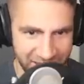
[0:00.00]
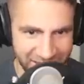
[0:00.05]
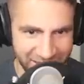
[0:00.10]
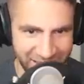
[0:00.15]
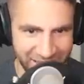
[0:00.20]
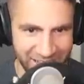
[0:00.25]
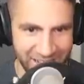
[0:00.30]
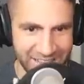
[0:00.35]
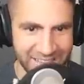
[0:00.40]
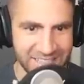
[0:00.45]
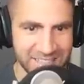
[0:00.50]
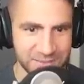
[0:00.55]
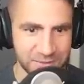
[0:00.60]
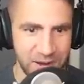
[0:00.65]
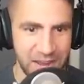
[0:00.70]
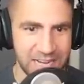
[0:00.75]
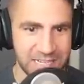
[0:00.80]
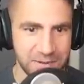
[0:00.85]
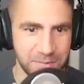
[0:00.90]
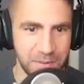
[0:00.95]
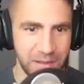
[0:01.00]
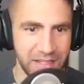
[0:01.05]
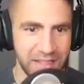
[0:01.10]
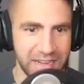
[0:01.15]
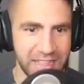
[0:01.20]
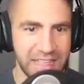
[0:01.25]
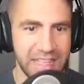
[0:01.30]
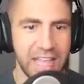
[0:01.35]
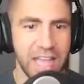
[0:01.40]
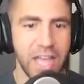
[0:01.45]
I got this rage
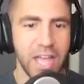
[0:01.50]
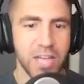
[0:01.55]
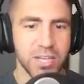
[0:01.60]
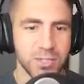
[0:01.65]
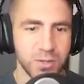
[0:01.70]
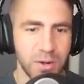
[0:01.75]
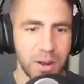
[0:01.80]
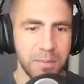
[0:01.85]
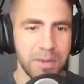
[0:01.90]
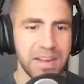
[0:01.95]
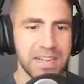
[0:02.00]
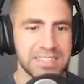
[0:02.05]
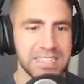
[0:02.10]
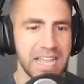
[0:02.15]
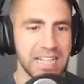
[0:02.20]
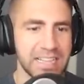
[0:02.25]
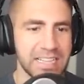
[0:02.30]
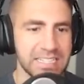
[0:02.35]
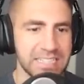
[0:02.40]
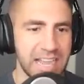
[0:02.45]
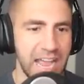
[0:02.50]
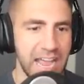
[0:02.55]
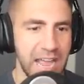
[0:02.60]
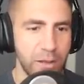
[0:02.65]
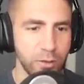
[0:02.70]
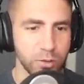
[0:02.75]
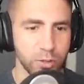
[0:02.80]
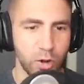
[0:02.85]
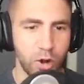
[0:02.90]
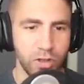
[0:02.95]
ability. Dude, I'm gonna take this guy
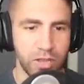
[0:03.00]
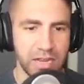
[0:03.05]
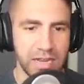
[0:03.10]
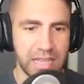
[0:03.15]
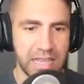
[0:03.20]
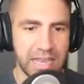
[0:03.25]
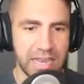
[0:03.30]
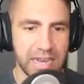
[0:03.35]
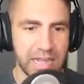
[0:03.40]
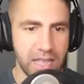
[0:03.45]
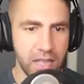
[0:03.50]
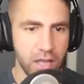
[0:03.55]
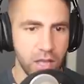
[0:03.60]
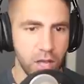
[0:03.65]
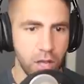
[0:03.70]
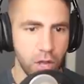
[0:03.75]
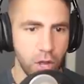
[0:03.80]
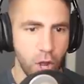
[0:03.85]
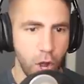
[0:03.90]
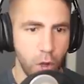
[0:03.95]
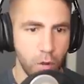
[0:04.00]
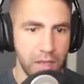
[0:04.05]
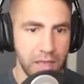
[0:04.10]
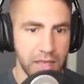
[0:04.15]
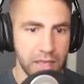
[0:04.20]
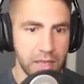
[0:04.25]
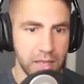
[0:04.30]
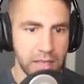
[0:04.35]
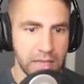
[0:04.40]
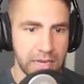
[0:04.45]
out and they're all gonna eat it. Okay,
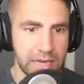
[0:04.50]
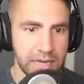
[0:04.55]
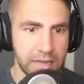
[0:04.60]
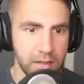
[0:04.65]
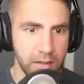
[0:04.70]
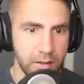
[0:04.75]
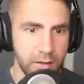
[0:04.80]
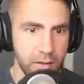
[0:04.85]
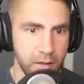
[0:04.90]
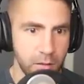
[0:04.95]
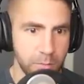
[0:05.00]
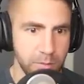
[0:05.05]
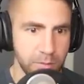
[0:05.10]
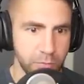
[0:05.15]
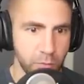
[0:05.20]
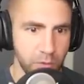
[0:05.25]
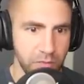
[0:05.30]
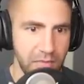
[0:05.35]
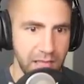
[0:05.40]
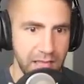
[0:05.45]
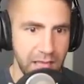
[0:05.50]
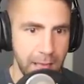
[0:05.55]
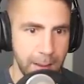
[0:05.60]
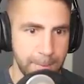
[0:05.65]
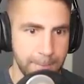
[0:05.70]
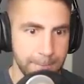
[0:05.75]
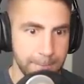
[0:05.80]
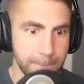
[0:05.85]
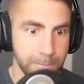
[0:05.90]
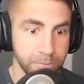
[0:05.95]
eat it before they
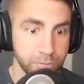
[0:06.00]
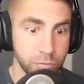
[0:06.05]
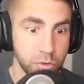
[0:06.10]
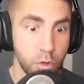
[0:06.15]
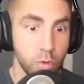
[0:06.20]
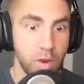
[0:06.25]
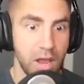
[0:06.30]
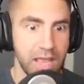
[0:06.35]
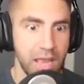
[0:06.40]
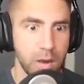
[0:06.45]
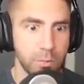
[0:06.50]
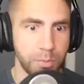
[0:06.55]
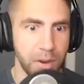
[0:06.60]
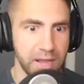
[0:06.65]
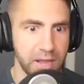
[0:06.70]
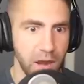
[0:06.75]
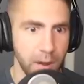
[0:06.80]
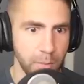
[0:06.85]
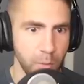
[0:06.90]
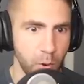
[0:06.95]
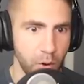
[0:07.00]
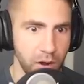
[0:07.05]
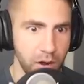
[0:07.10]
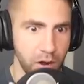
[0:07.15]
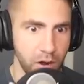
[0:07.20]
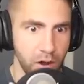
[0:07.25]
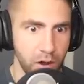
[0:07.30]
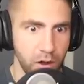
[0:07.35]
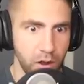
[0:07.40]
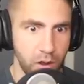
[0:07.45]
can. Dude, I gotta break it up more.
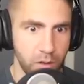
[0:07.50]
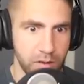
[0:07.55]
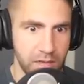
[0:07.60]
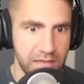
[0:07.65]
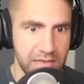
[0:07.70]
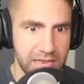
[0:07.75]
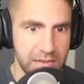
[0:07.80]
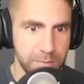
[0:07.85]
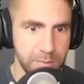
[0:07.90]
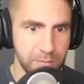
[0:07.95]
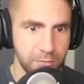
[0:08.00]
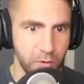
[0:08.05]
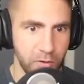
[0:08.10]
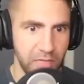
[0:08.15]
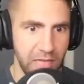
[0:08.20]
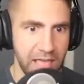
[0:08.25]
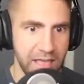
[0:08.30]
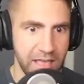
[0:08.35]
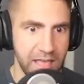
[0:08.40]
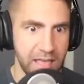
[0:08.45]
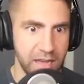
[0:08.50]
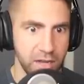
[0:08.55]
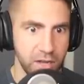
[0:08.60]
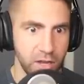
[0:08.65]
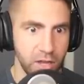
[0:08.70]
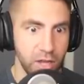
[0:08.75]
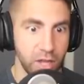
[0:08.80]
Okay, eat it before they can.